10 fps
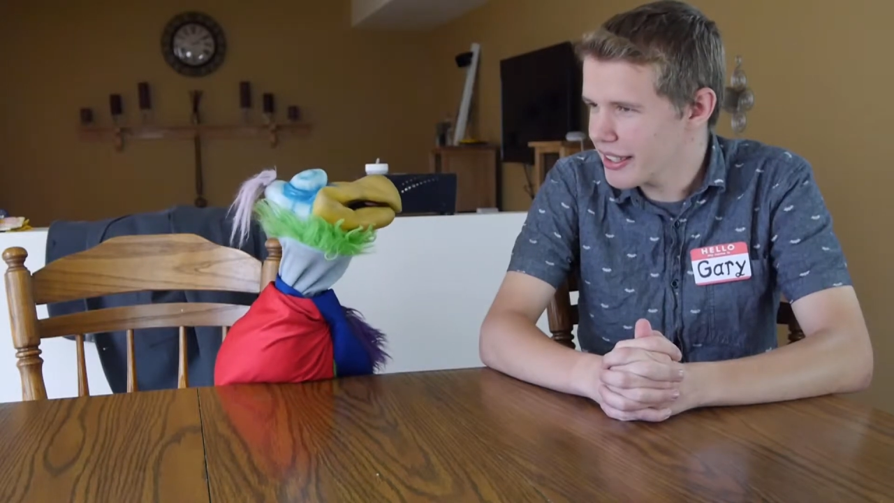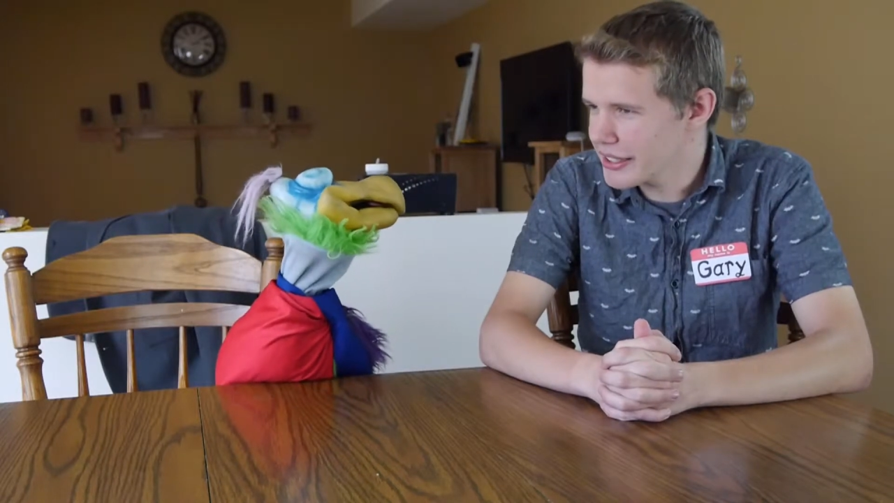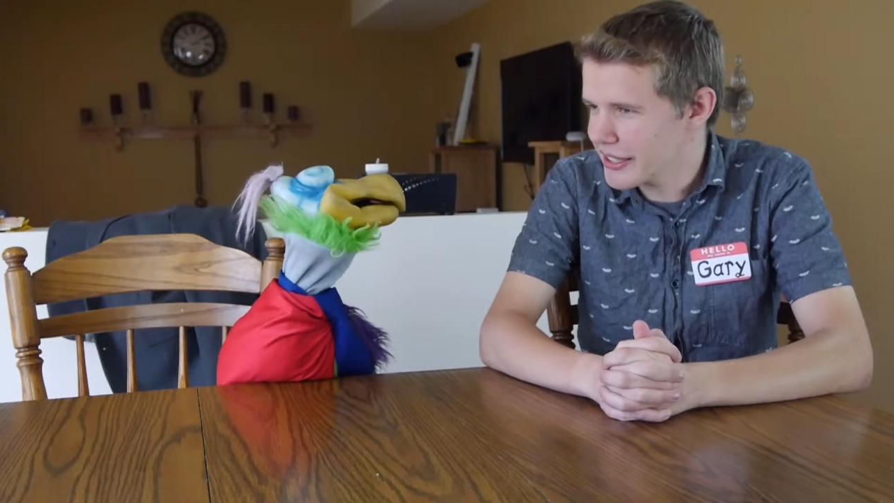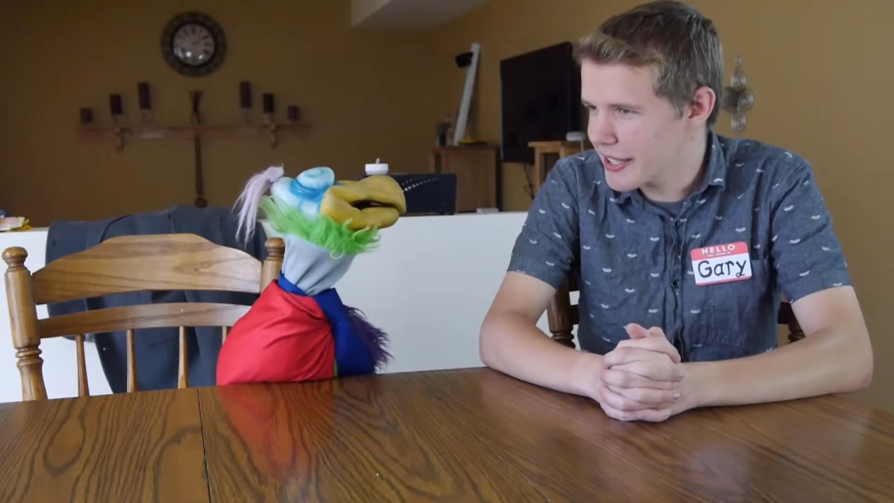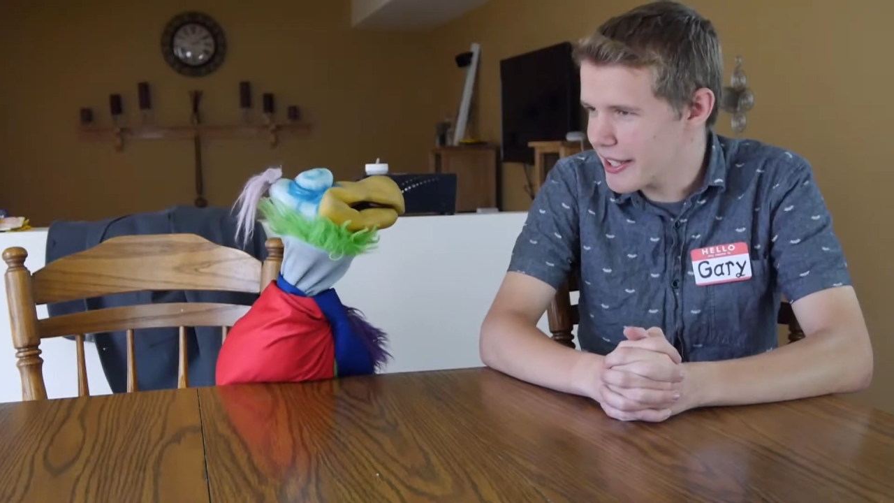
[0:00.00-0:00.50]
it's
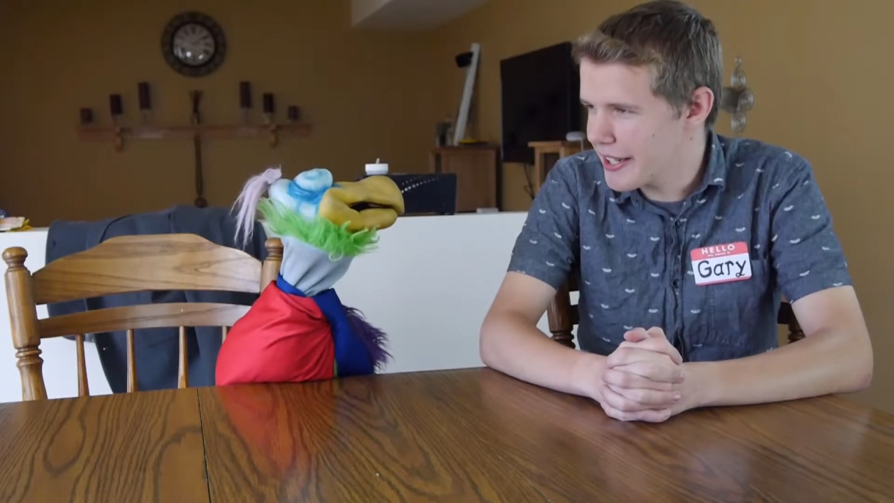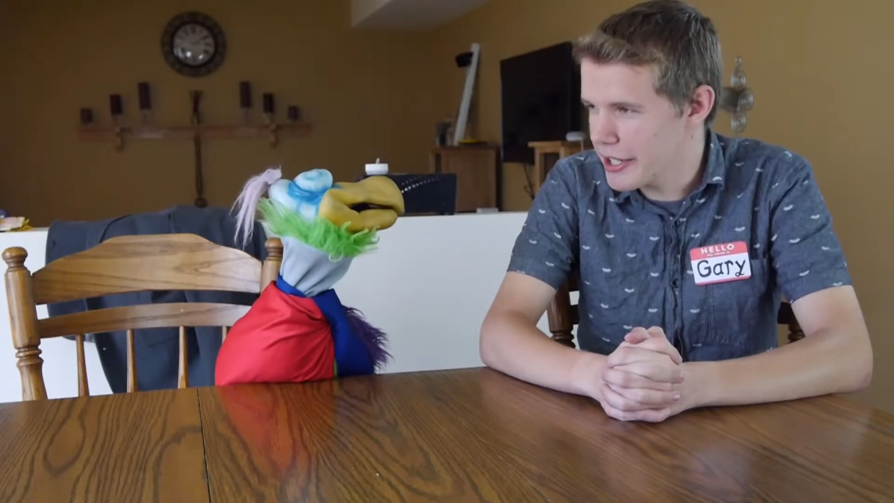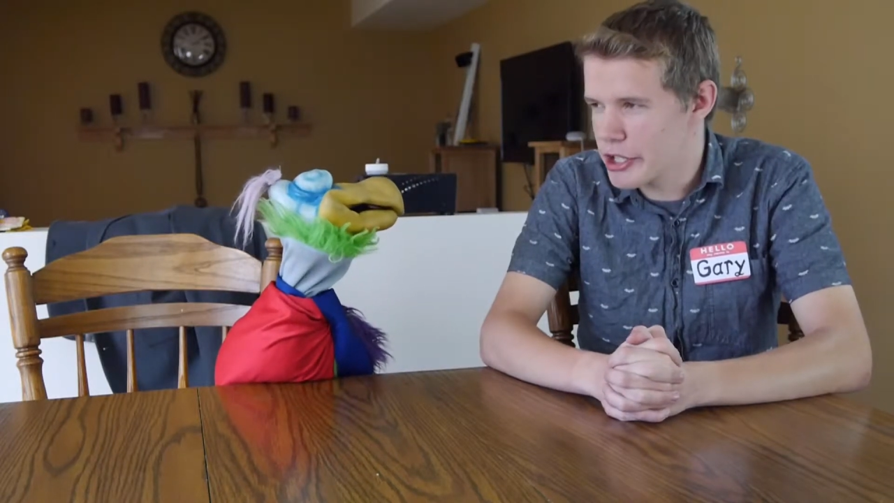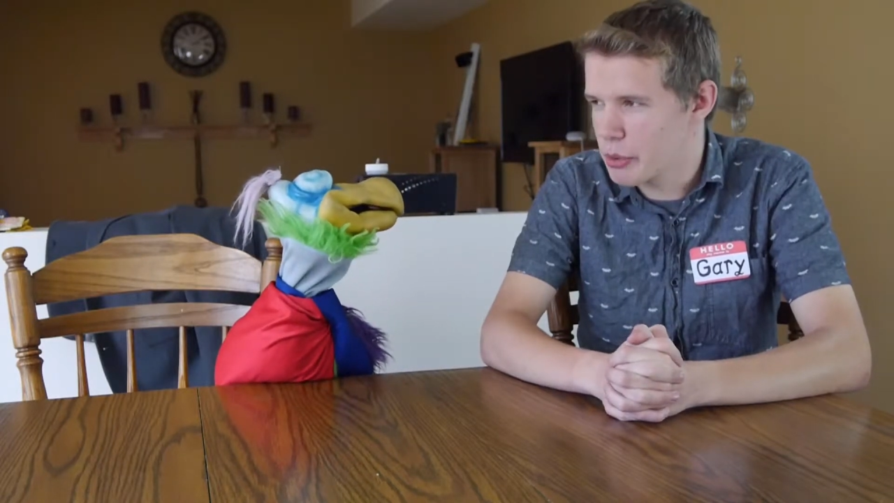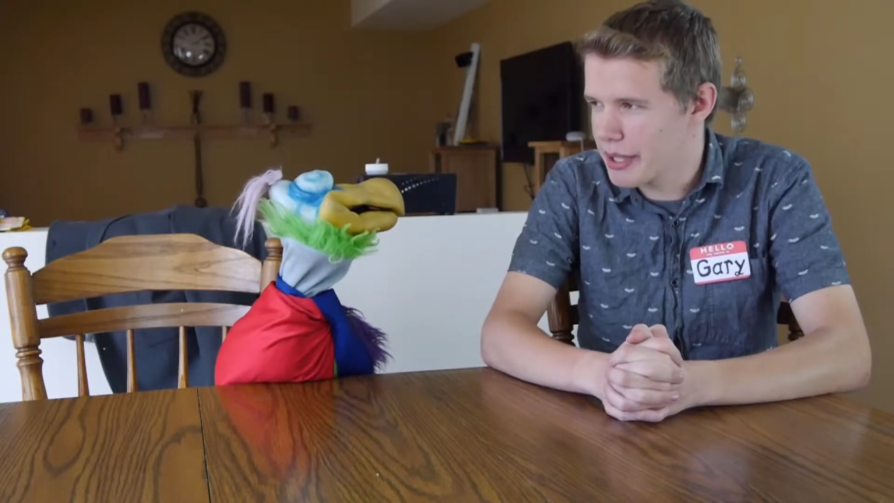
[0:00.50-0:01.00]
a good
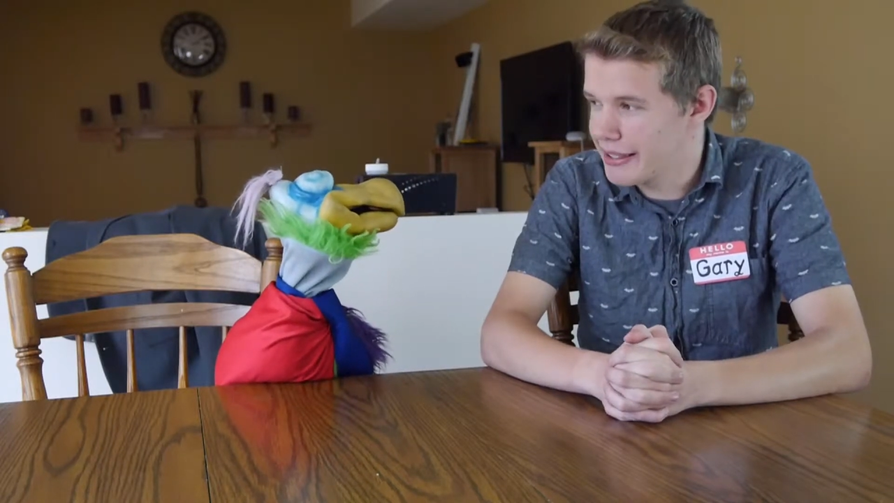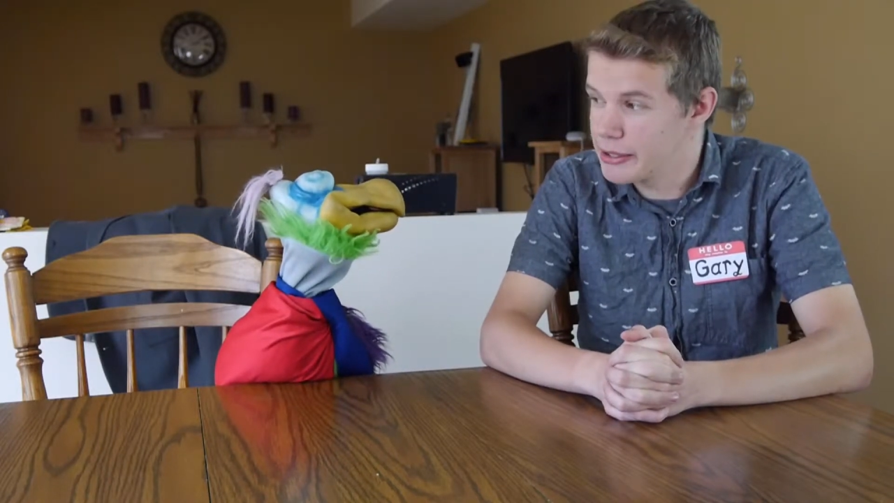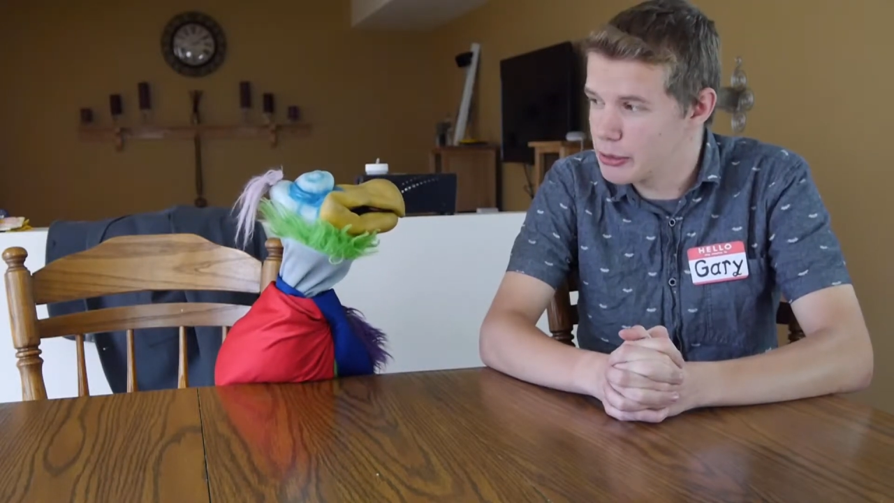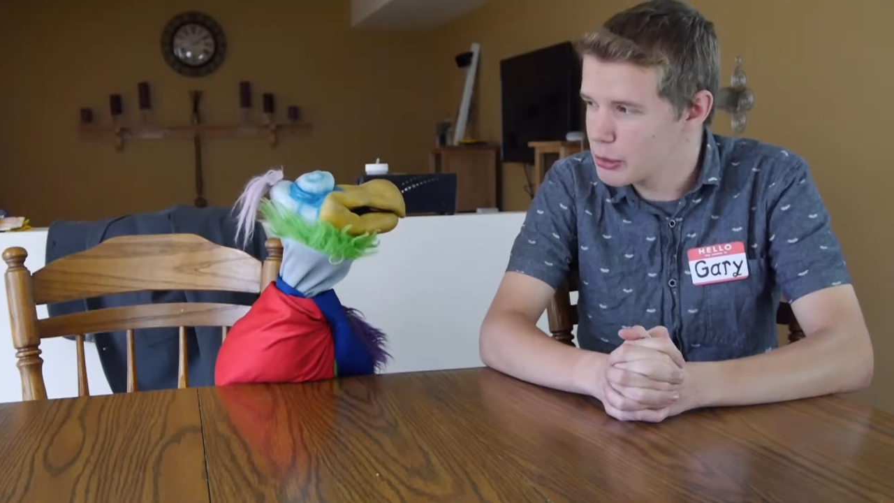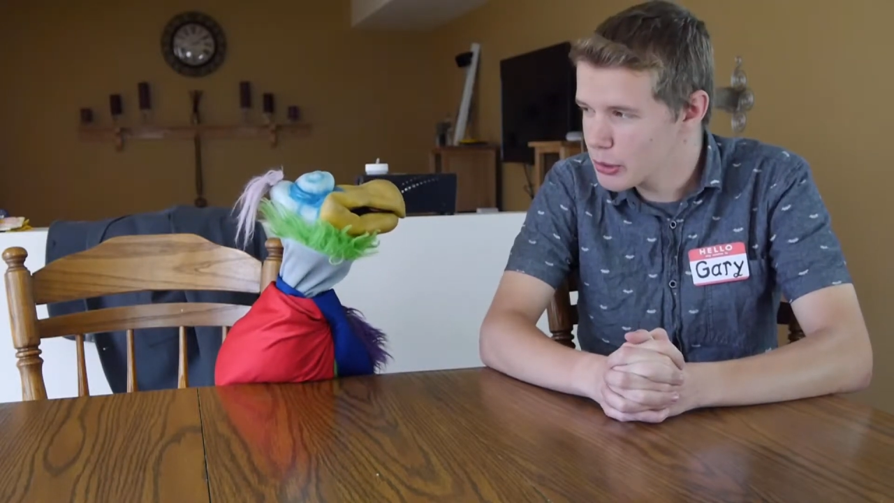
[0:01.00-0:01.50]
idea to wait
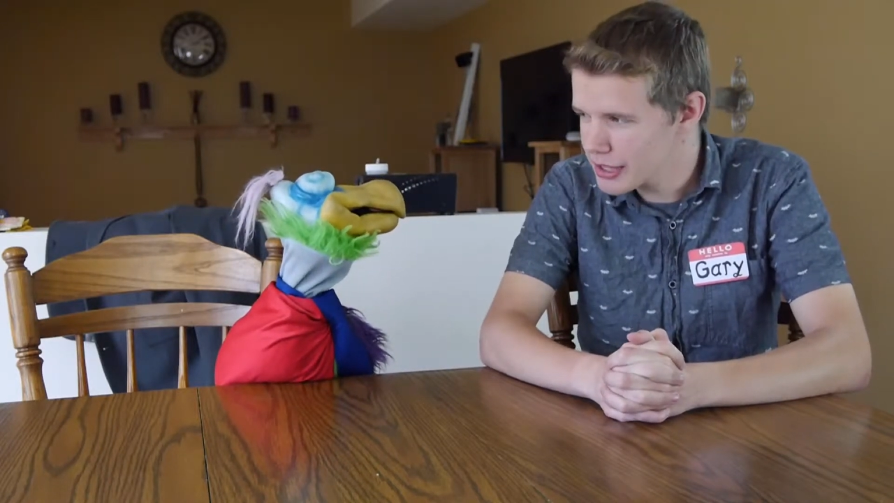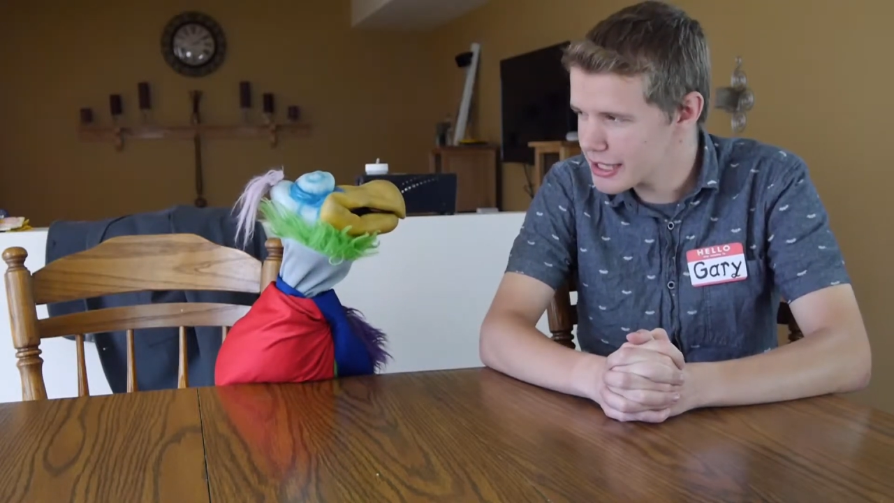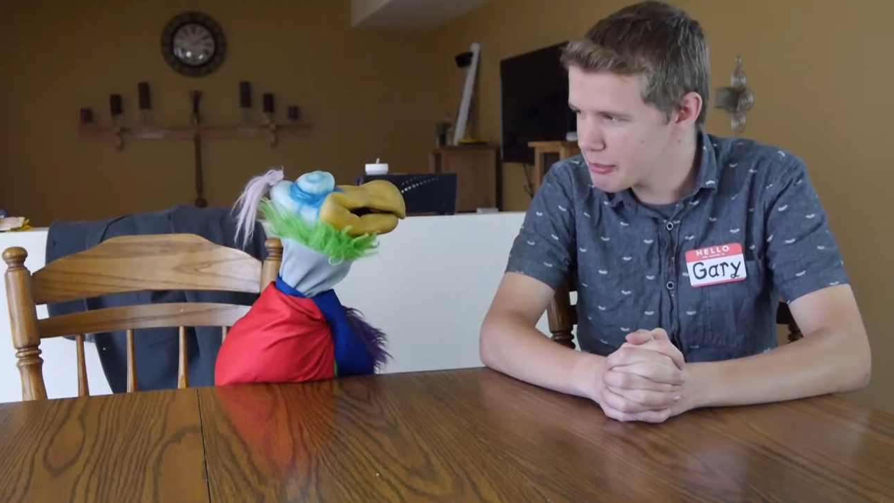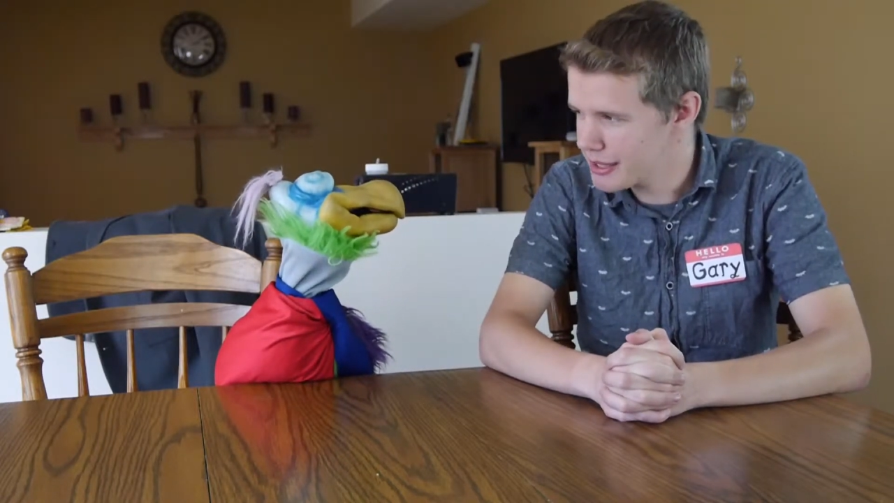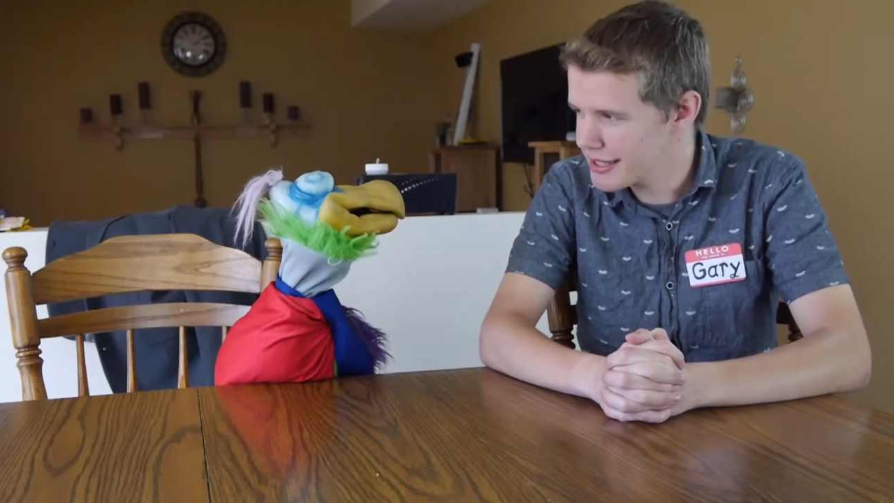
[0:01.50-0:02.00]
until
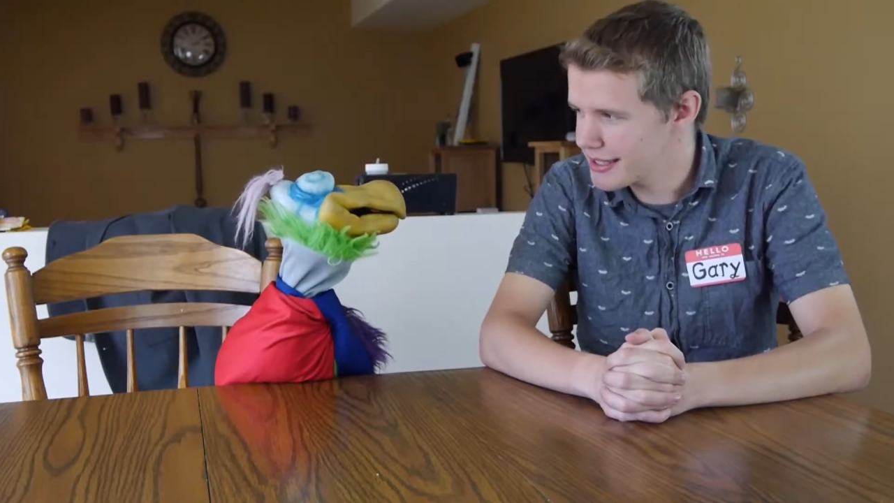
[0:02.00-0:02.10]
Christmas